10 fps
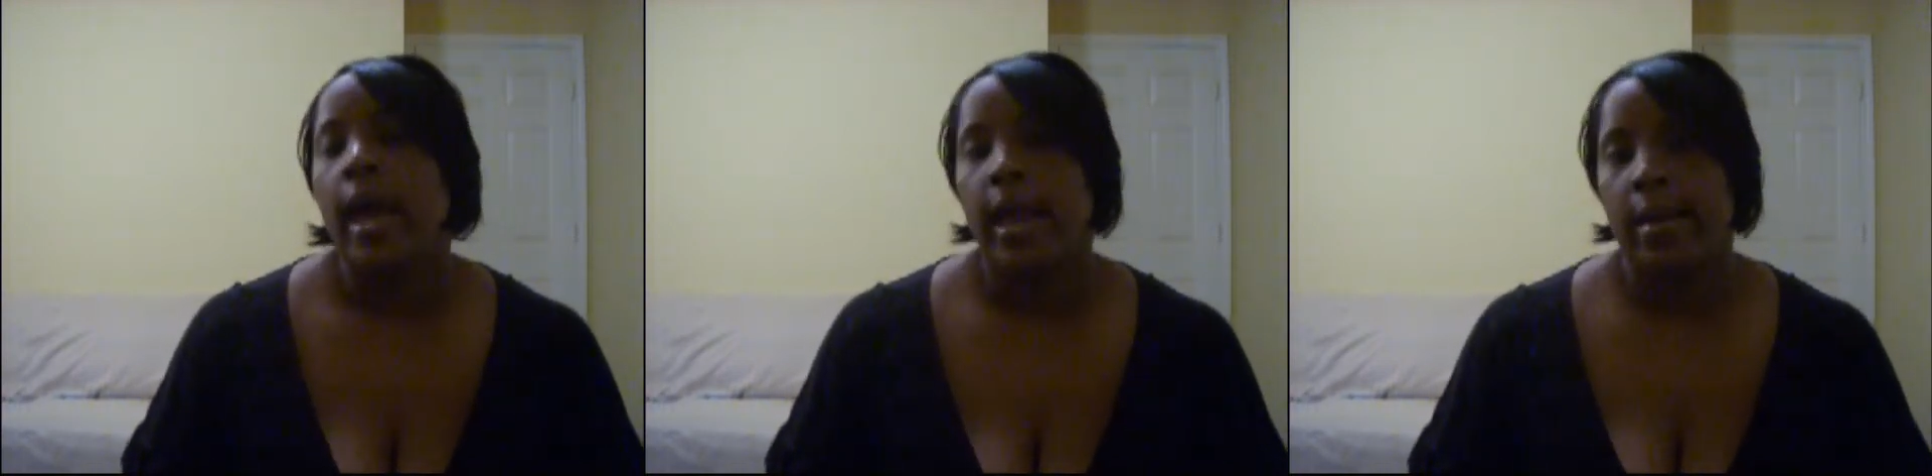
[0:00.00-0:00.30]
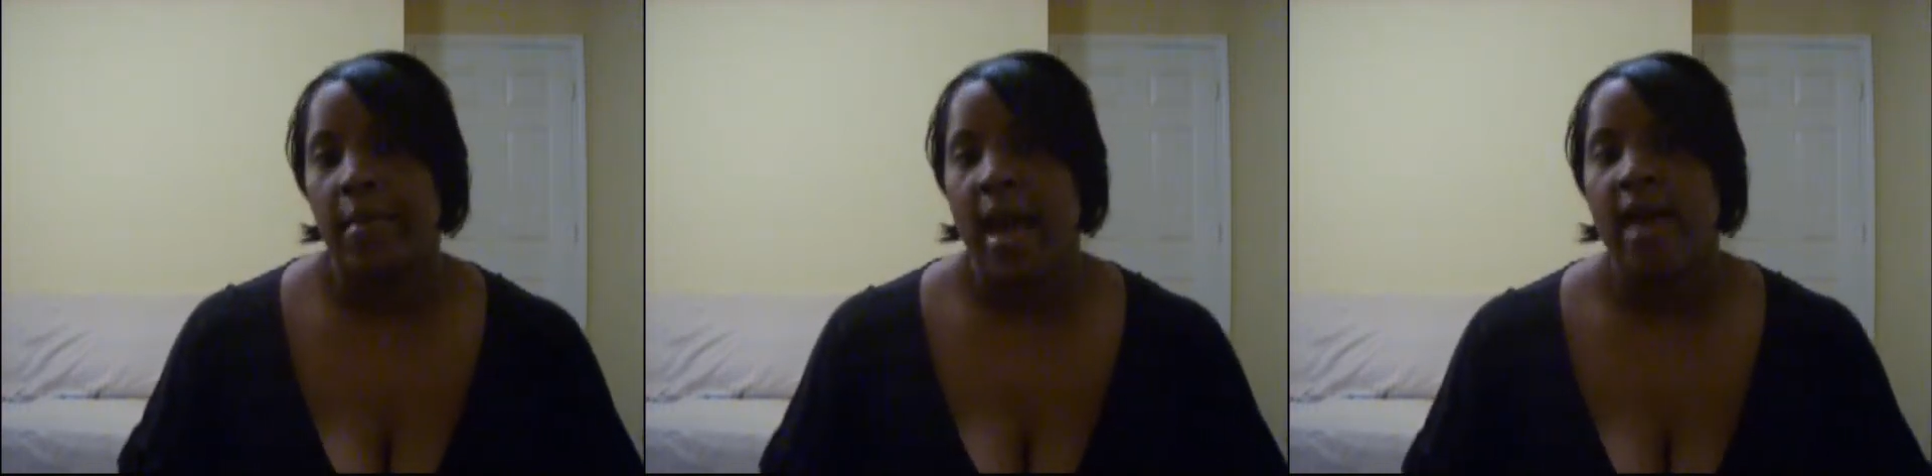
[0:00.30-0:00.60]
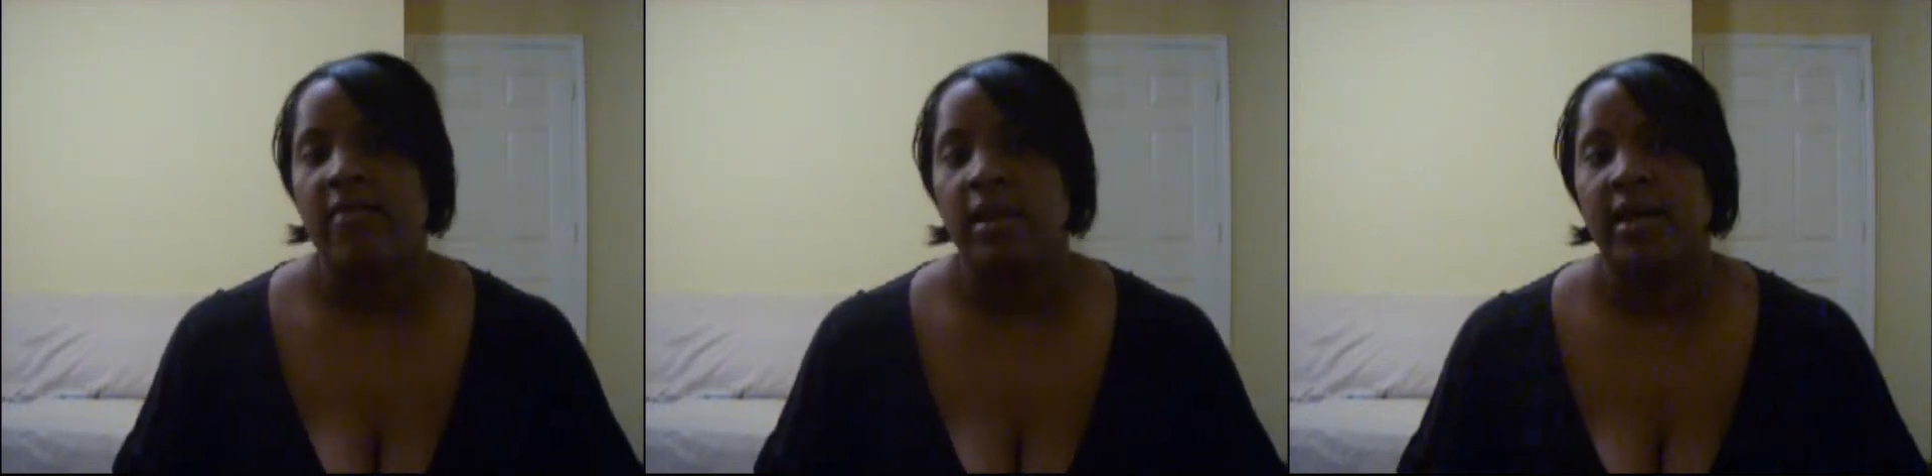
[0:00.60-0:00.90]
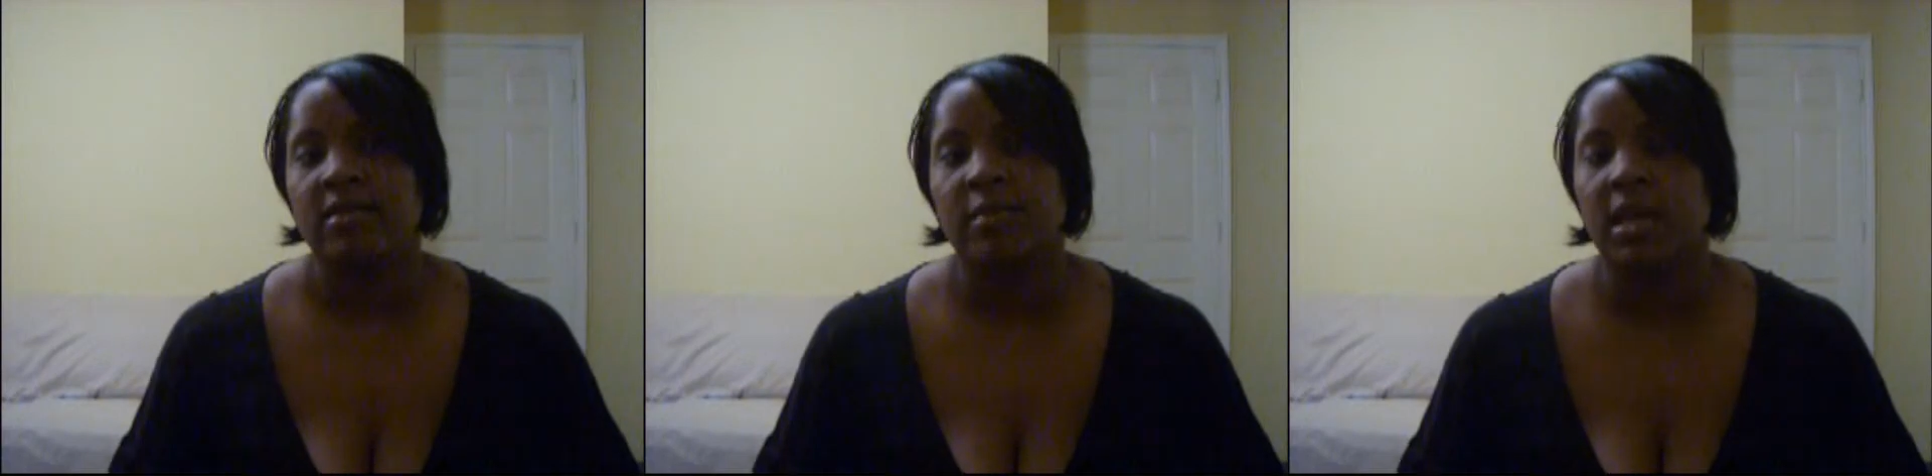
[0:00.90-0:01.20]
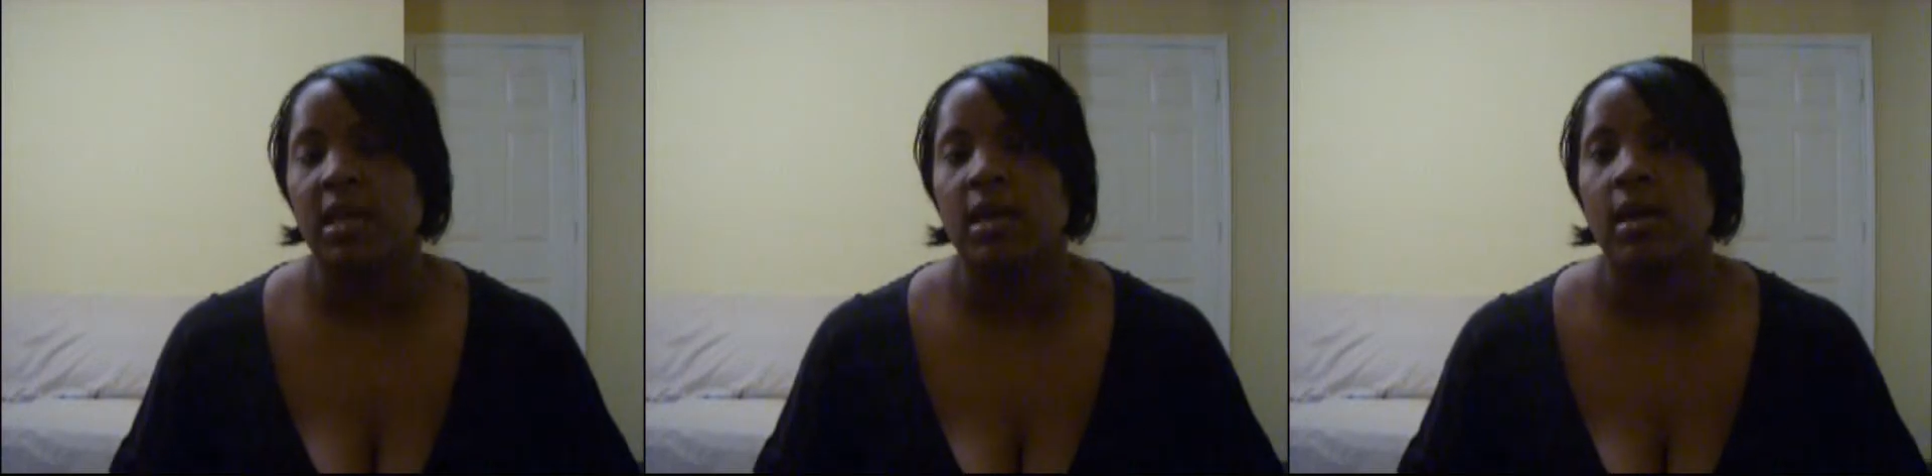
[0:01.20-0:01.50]
and I'm having as
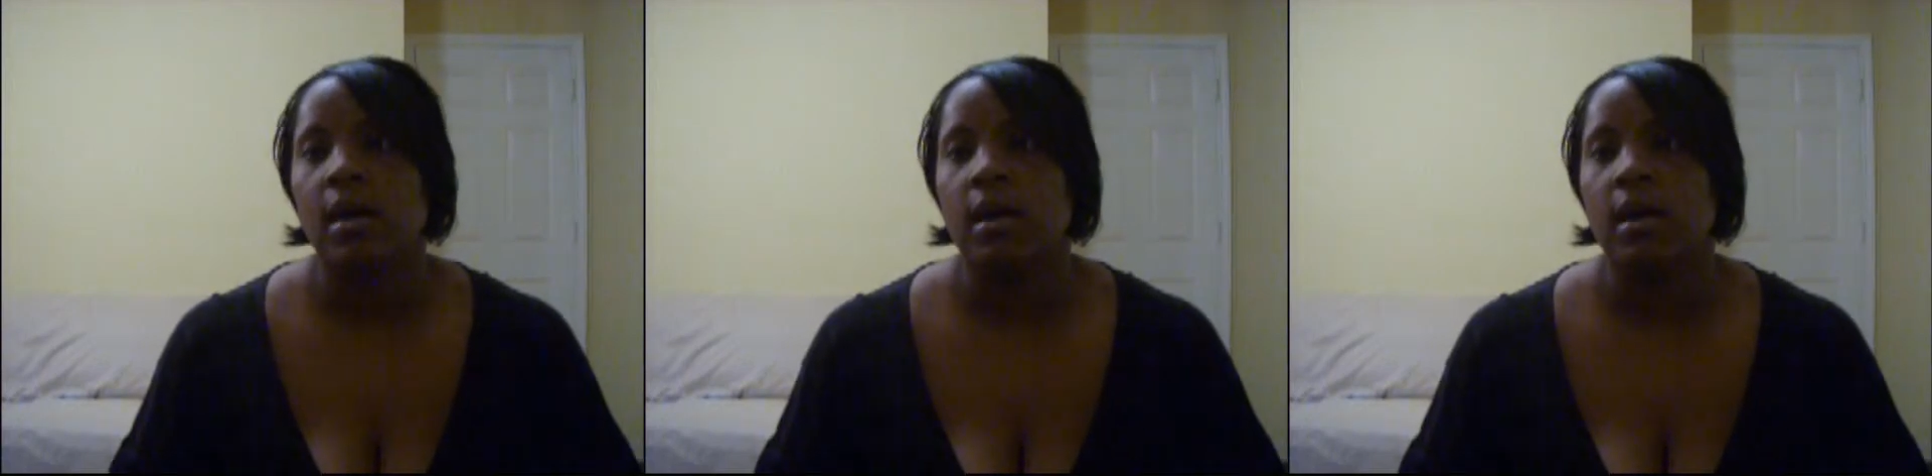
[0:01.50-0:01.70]
many